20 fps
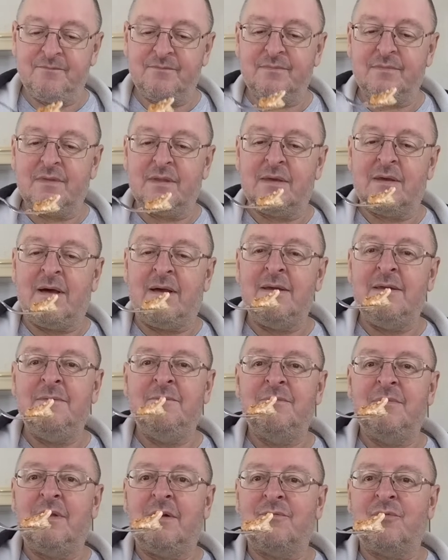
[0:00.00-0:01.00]
Okay,
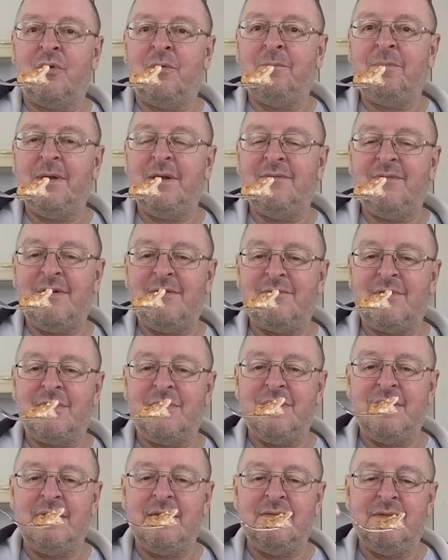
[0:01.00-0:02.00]
I've got a bit of everything
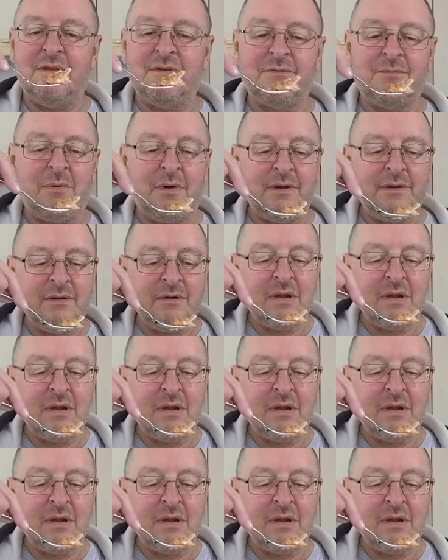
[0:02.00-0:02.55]
in this one.